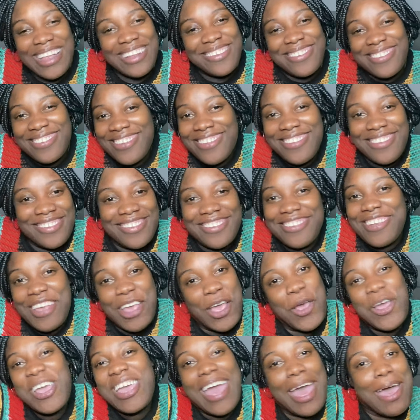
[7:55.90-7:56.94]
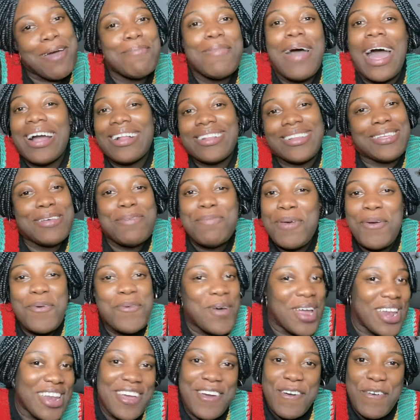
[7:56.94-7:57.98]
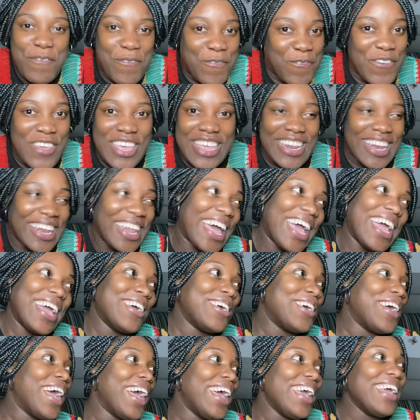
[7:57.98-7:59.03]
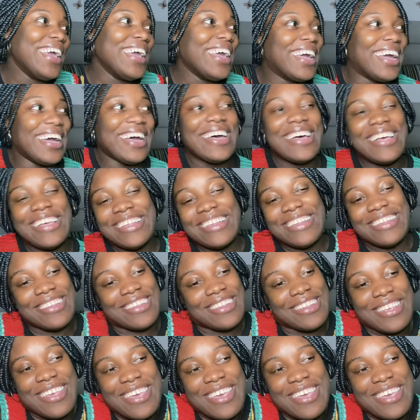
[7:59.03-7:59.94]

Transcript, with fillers: just, just, get back to me when you feel like, right? Because,